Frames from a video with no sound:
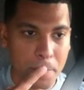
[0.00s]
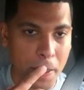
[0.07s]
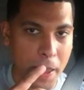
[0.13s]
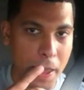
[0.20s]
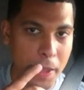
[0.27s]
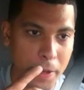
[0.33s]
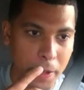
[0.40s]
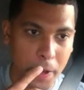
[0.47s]

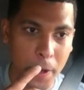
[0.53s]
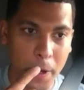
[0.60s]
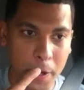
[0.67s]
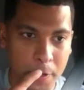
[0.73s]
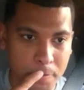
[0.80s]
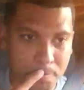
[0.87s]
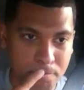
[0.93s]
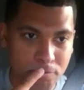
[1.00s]
and
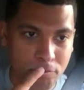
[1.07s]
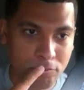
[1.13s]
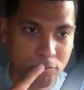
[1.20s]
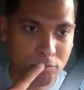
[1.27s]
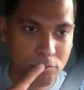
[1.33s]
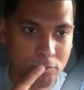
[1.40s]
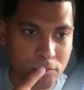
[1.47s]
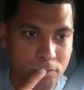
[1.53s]

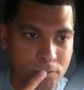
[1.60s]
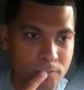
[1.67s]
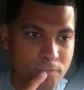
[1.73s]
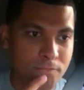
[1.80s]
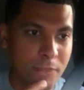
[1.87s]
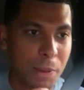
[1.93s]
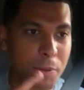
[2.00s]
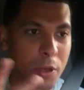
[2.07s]

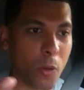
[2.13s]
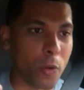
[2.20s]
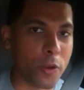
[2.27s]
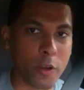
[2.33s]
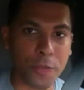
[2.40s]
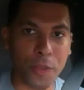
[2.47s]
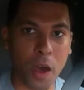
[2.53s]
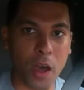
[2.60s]
um, let me know what
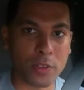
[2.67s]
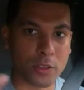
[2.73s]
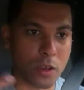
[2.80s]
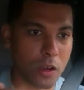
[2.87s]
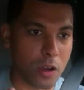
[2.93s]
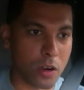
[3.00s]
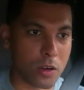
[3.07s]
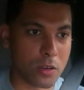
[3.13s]
your thoughts
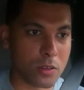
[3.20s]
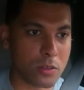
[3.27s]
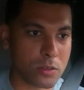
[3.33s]
are.